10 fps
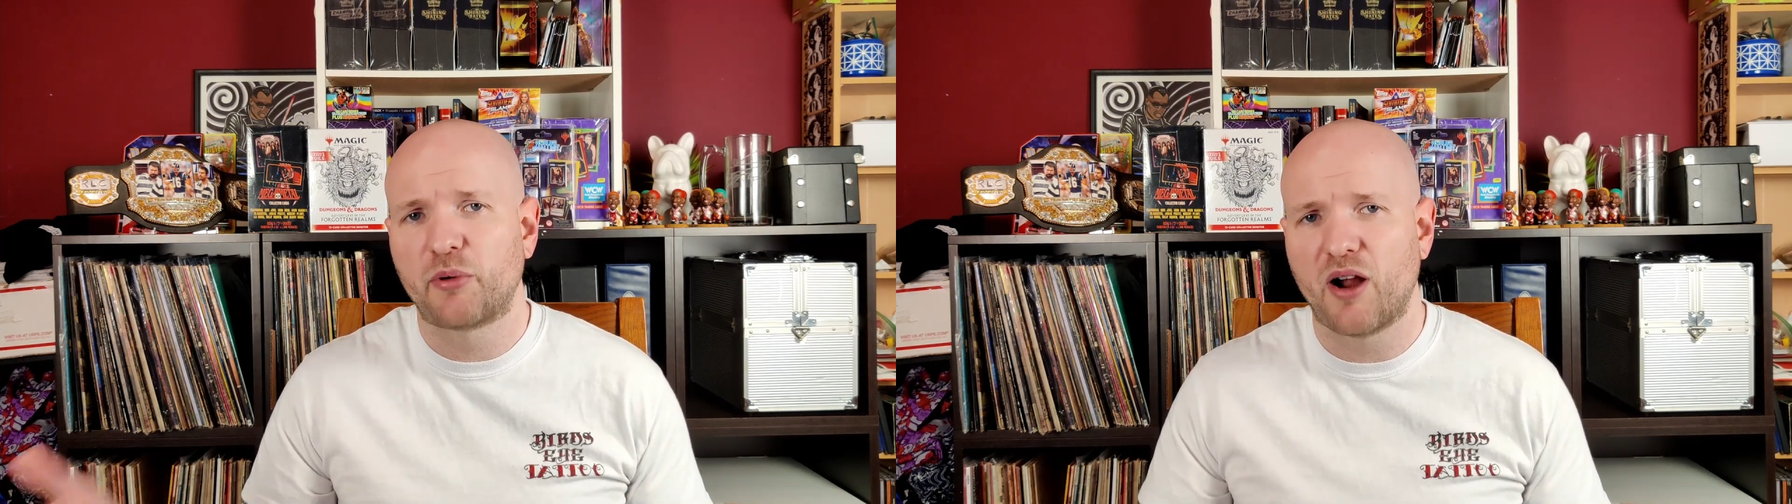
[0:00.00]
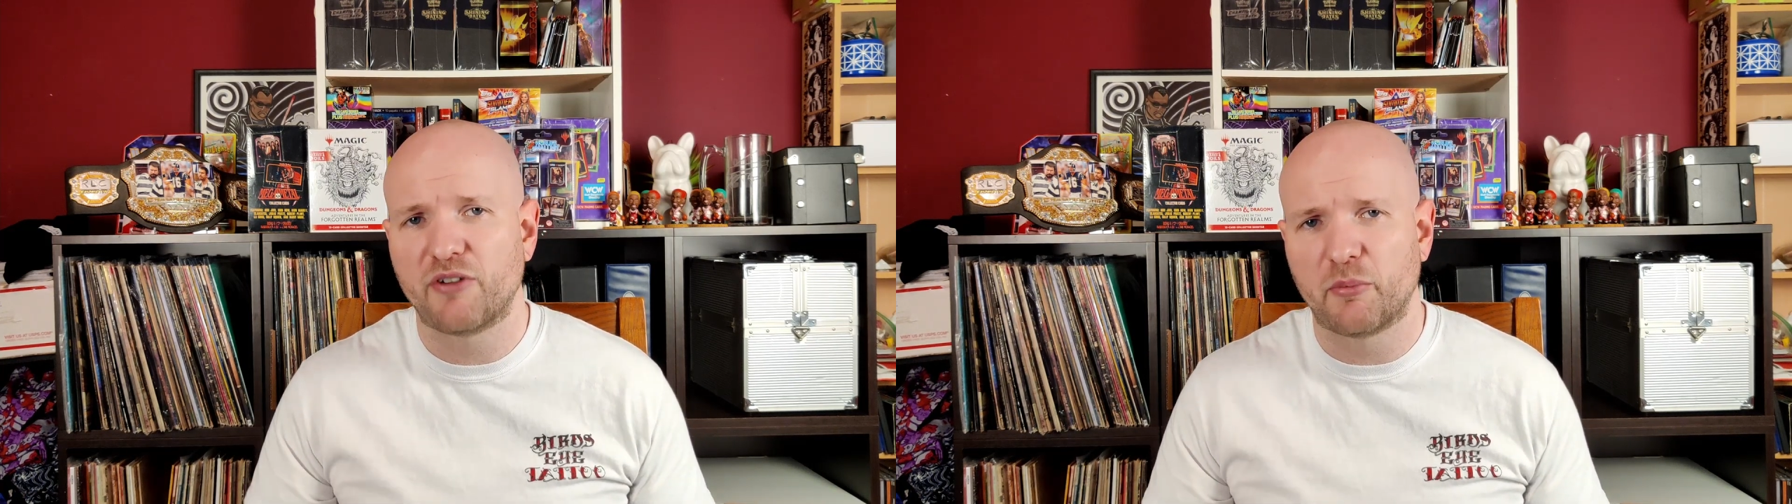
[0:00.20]

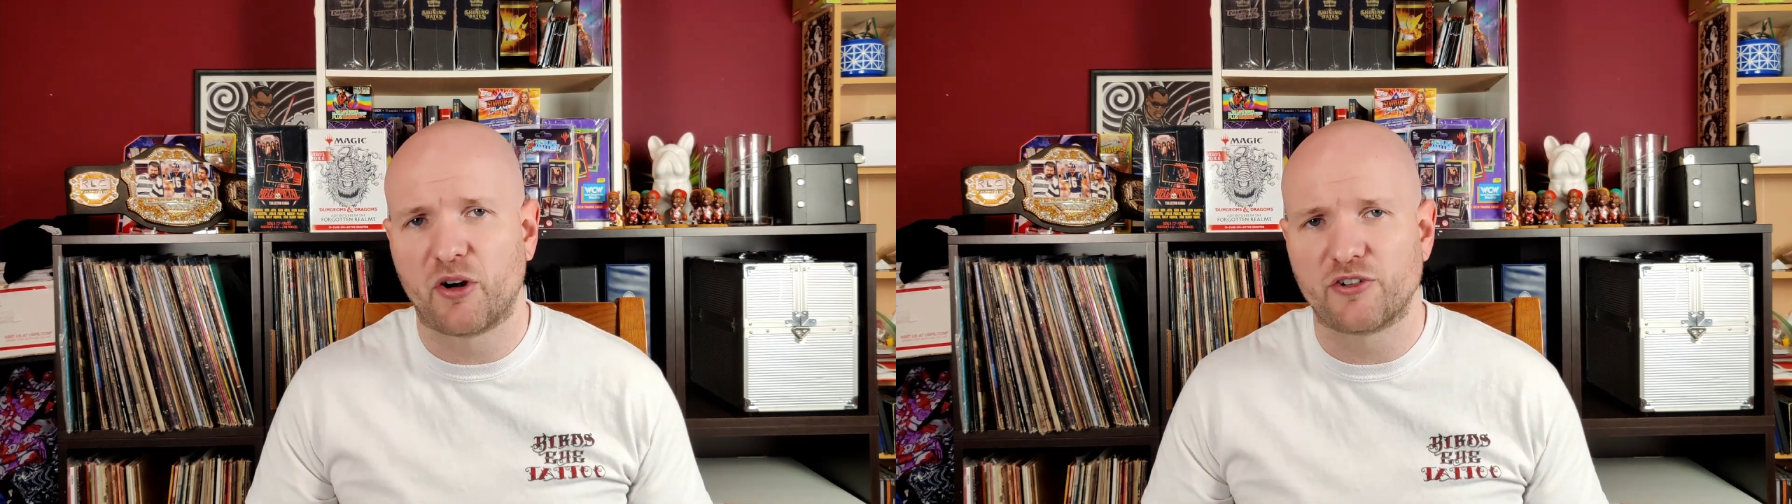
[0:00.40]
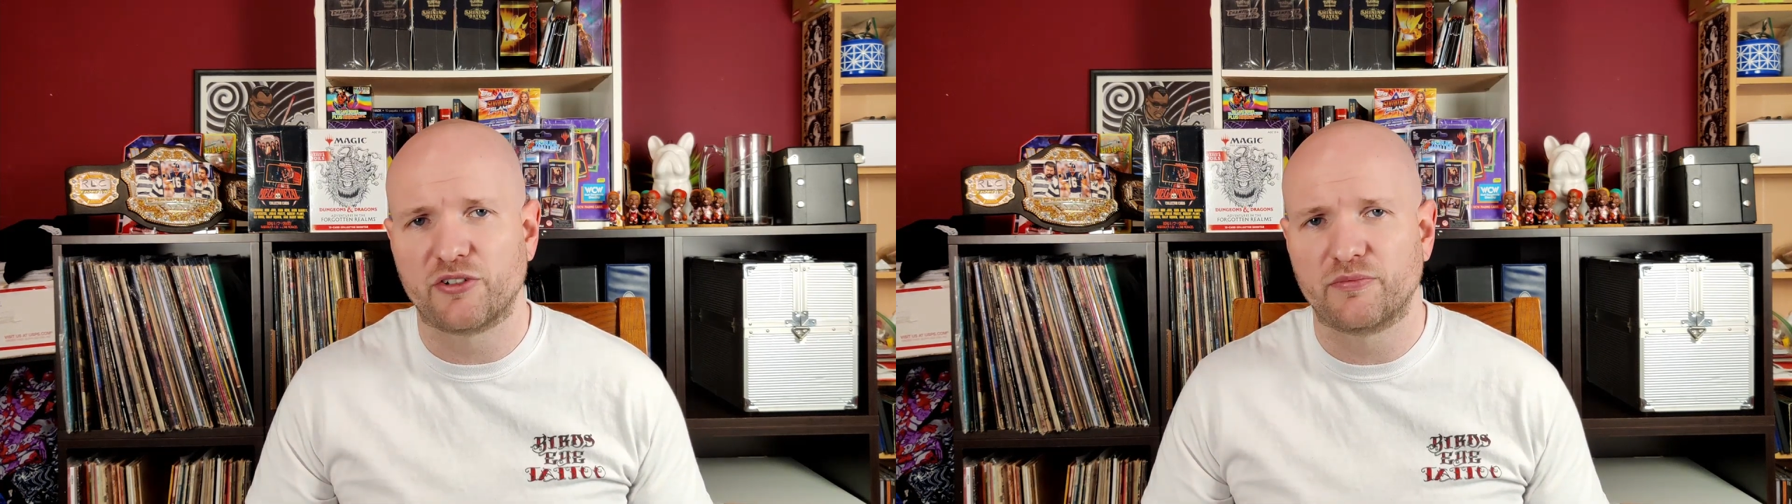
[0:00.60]
profit
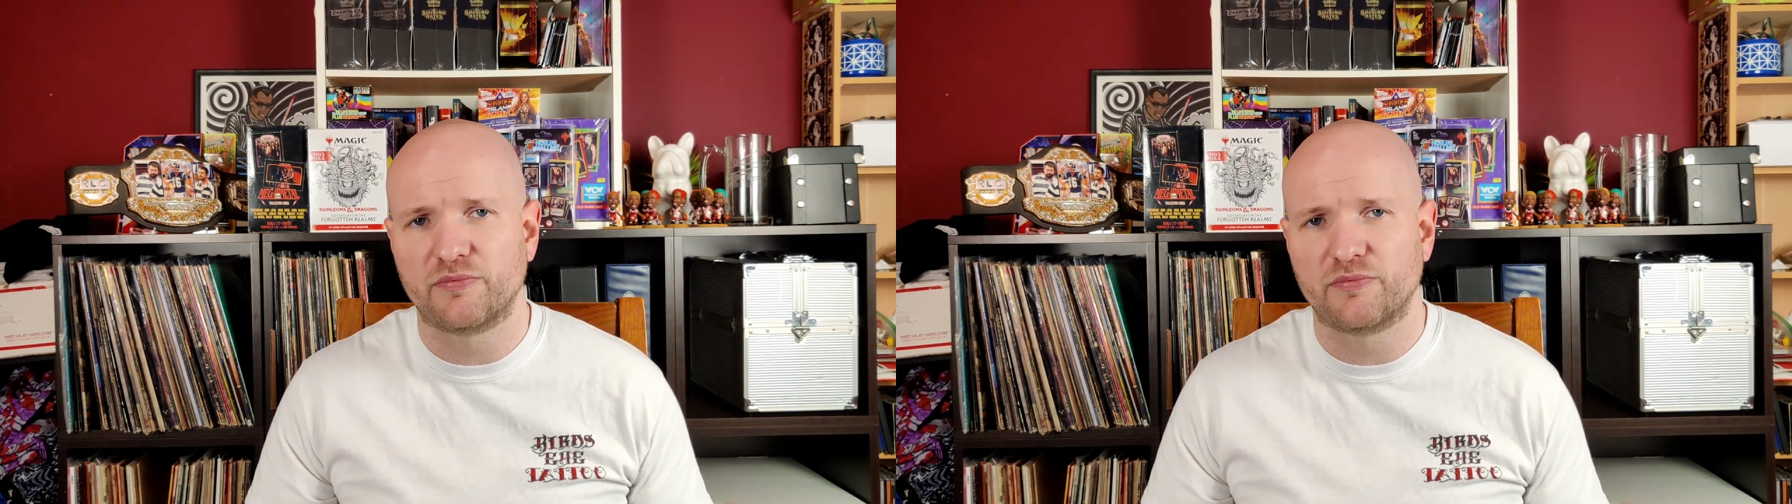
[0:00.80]
margin.